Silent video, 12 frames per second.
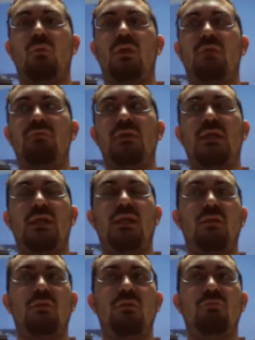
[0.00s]
Whenever you got
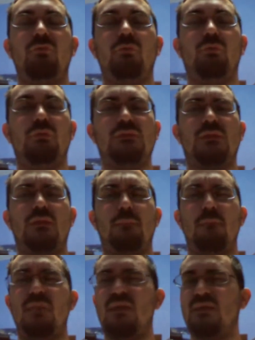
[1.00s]
air in the fuel, it's going
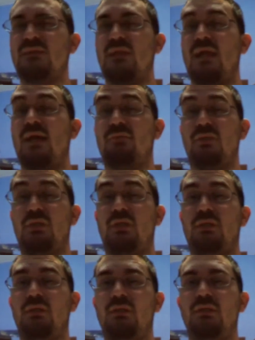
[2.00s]
to miss after
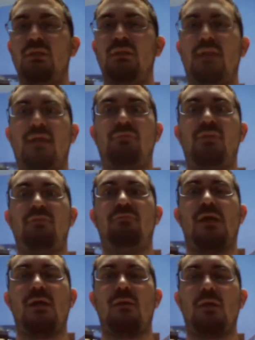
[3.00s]
you
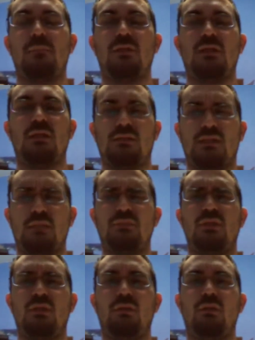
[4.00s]
fire up. A lot of
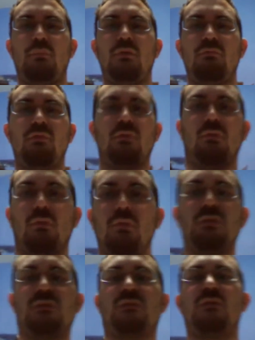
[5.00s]
times you get a little bit of
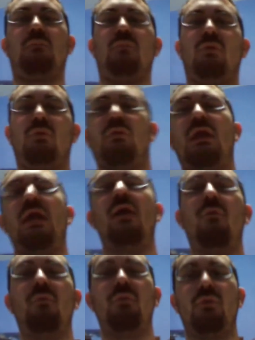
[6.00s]
a stumble
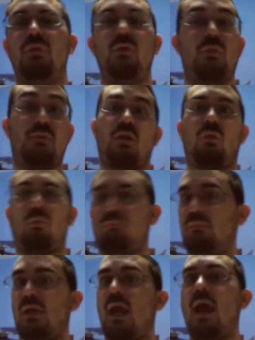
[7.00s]
around, no matter
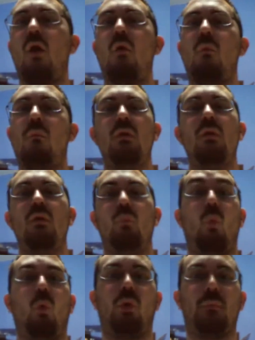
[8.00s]
how
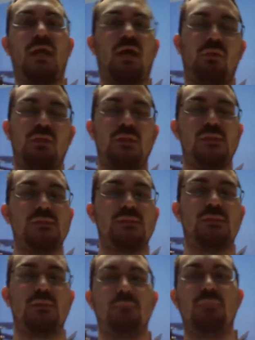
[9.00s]
warm out it
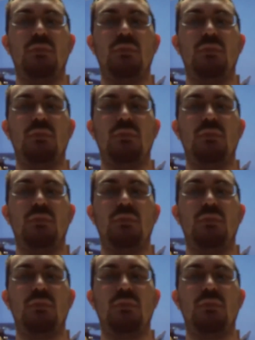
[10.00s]
is.